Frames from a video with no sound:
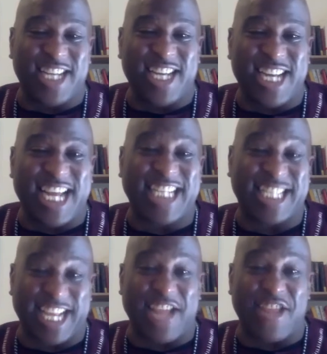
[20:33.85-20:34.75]
And I
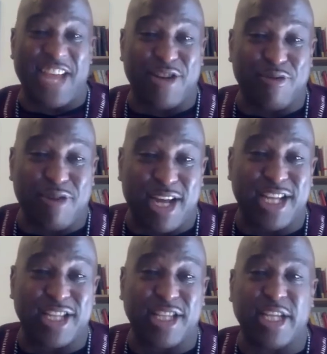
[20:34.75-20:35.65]
say that,
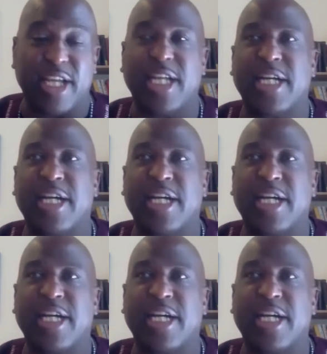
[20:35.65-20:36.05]
right, that